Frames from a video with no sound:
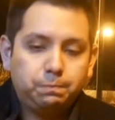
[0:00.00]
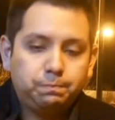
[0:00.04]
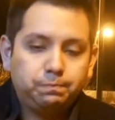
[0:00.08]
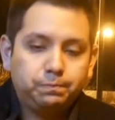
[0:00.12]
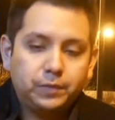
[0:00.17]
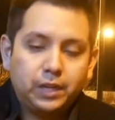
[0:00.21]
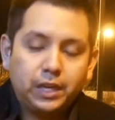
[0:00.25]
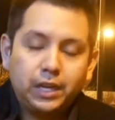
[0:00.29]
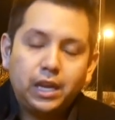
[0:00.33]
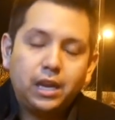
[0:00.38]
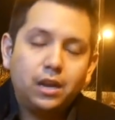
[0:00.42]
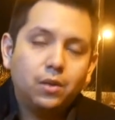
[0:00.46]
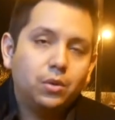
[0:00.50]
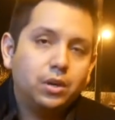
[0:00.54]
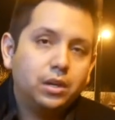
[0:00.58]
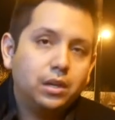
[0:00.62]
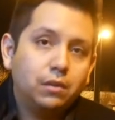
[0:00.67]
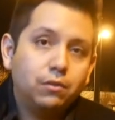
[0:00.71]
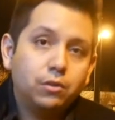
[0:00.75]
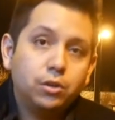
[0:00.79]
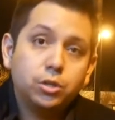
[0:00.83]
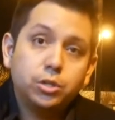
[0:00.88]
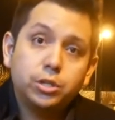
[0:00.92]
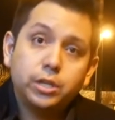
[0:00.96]
Again, I want to
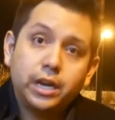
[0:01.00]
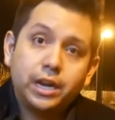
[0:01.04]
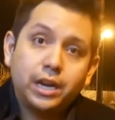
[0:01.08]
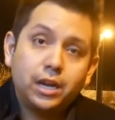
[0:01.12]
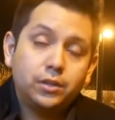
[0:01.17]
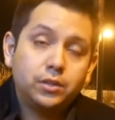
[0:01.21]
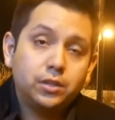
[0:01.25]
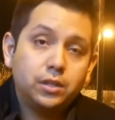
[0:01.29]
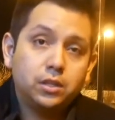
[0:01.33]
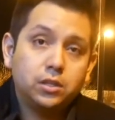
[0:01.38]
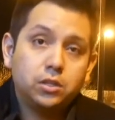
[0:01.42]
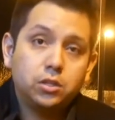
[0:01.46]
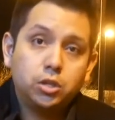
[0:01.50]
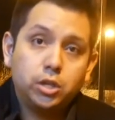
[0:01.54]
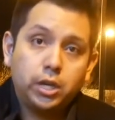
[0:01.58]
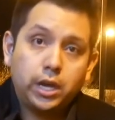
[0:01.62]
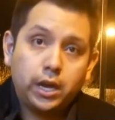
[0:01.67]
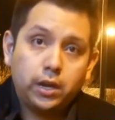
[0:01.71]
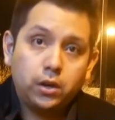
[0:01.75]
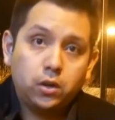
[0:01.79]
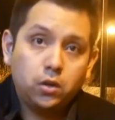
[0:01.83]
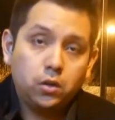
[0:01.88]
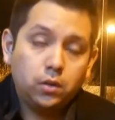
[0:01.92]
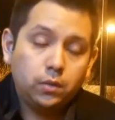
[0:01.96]
give a shout out to this
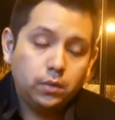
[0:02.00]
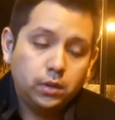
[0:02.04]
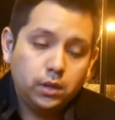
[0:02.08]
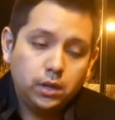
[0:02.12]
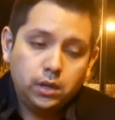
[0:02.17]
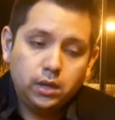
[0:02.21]
channel,